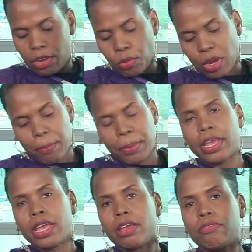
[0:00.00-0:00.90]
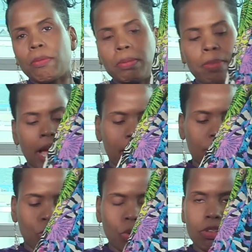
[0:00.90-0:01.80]
would appear from the back
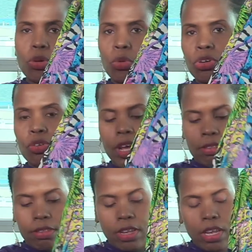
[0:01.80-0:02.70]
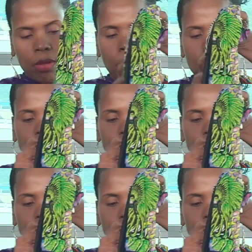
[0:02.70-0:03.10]
as though it's a whole dress. But